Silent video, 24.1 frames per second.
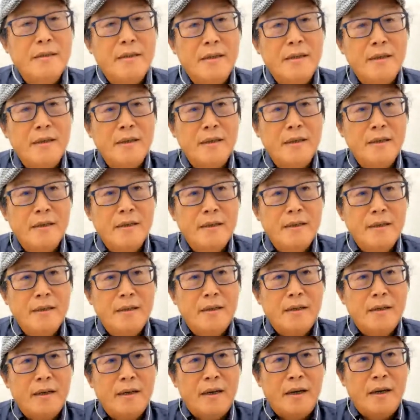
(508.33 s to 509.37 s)
And
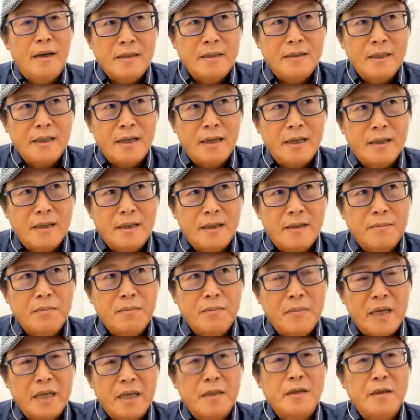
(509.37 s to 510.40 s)
I
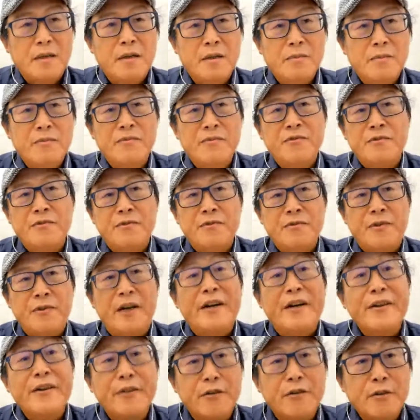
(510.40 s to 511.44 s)
think I can make a
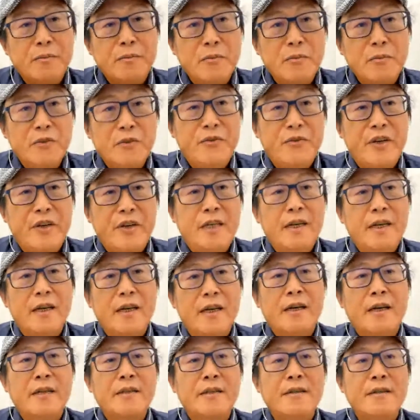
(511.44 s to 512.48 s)
very good
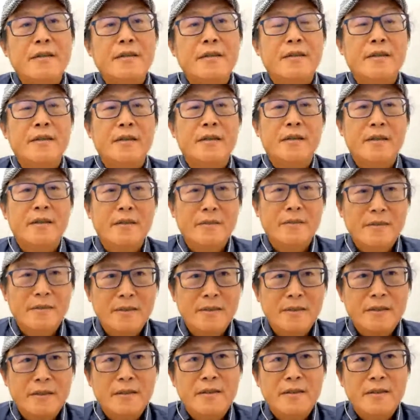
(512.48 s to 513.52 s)
movie and
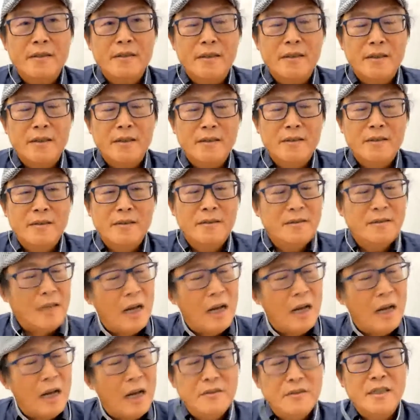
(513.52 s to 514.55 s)

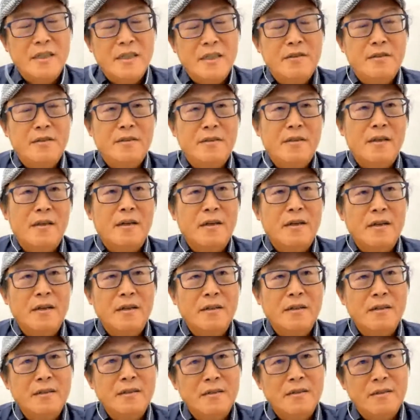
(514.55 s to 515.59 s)

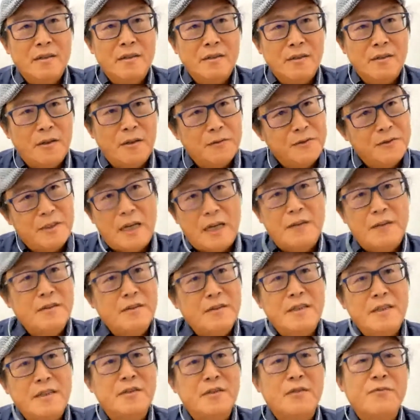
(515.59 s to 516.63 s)
thousands
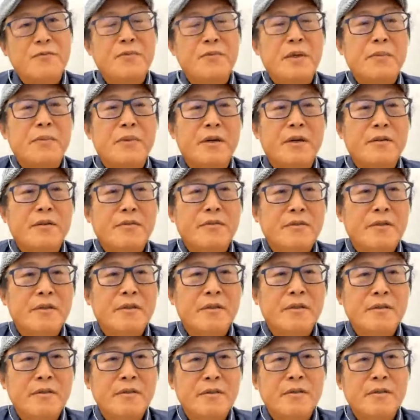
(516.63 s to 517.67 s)
of
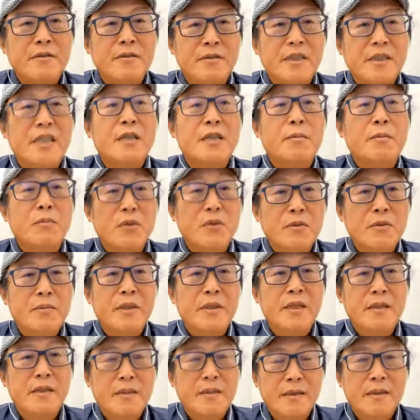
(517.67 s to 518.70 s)
people to
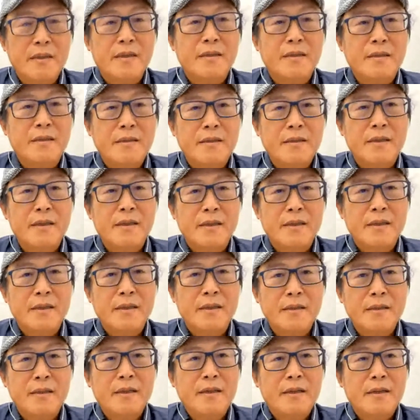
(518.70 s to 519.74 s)
see the movie.
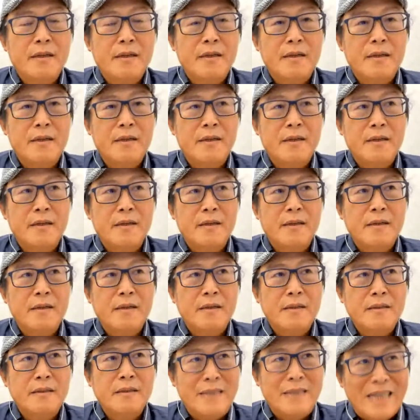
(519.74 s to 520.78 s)
And
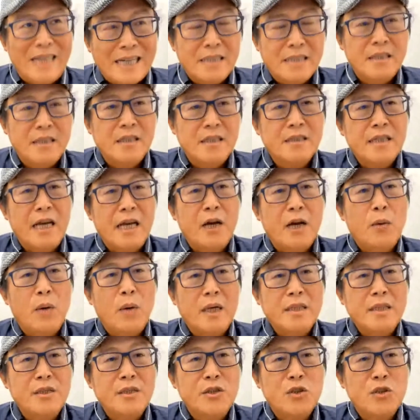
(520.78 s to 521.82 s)
then
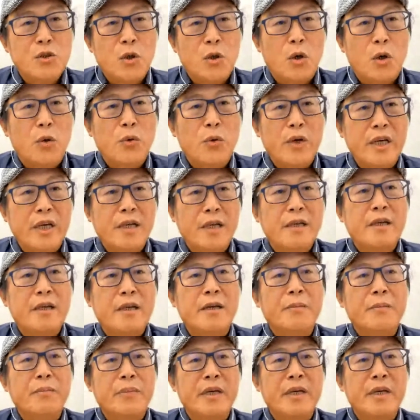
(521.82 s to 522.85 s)
the Taiwan
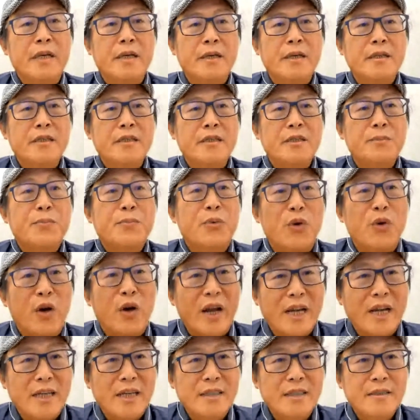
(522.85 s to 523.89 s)
story
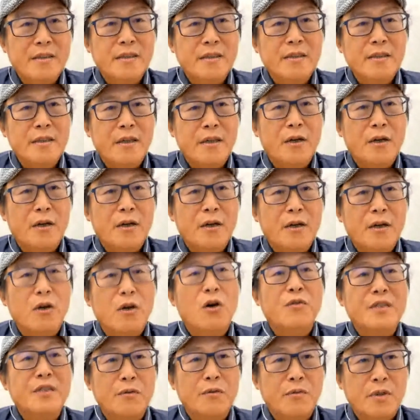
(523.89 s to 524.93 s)
spread
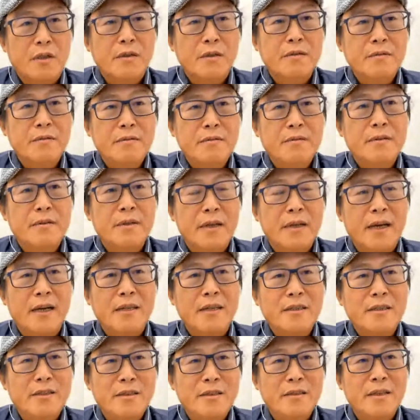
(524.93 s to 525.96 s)
all over the world.
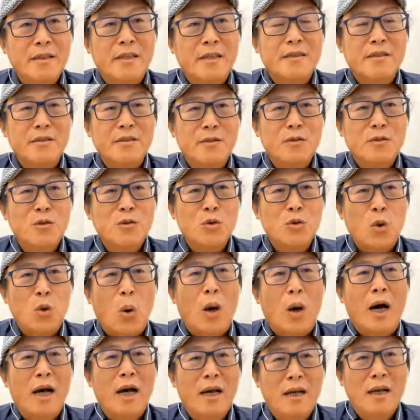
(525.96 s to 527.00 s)
Yeah,
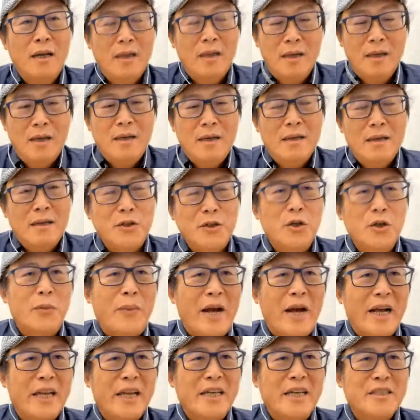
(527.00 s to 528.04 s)
that's Tuan.
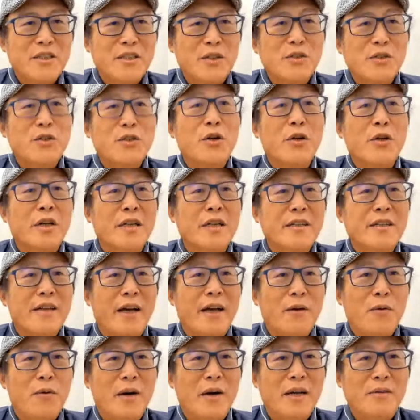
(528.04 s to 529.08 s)
Your podcast are
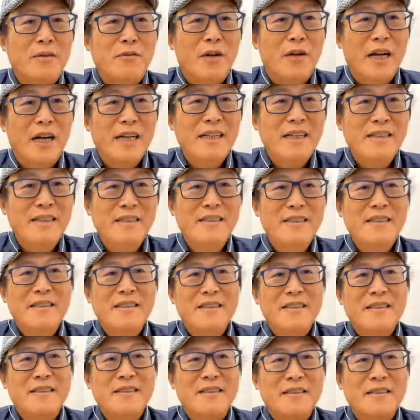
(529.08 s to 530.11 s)
talking Taiwan,
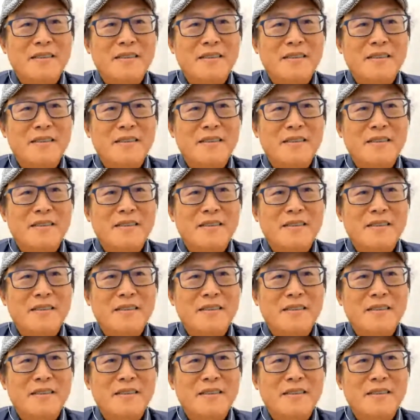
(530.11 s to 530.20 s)
right?